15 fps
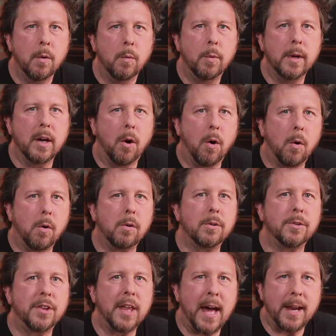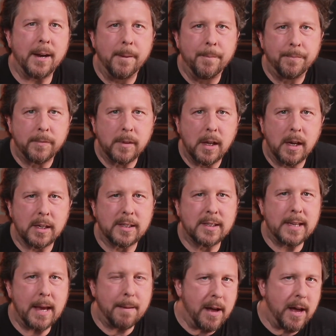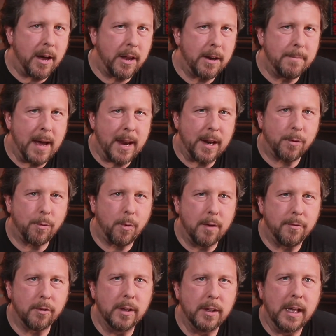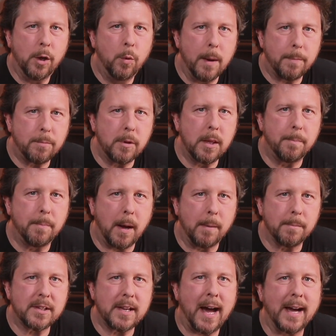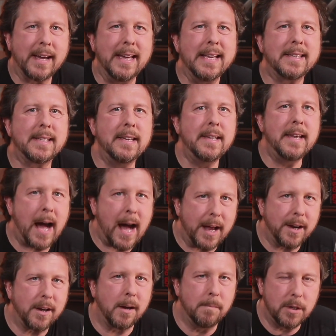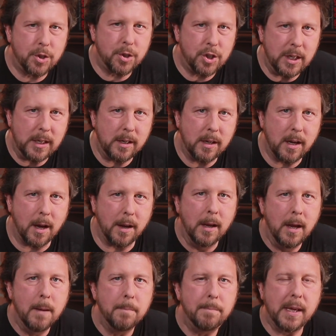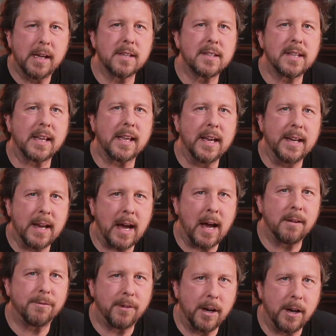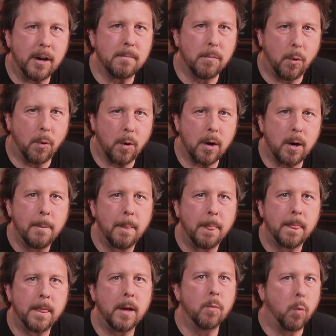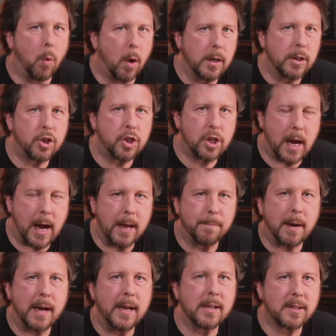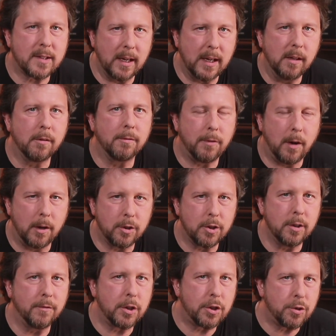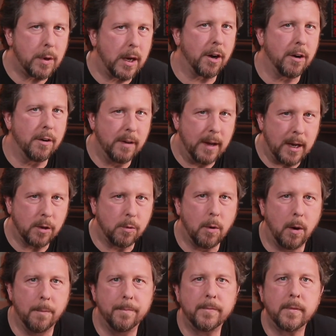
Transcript: "We hold that a semi-automatic rifle equipped with a bump stock is not a machine gun because it cannot fire more than one shot by a single function of the trigger," end quote.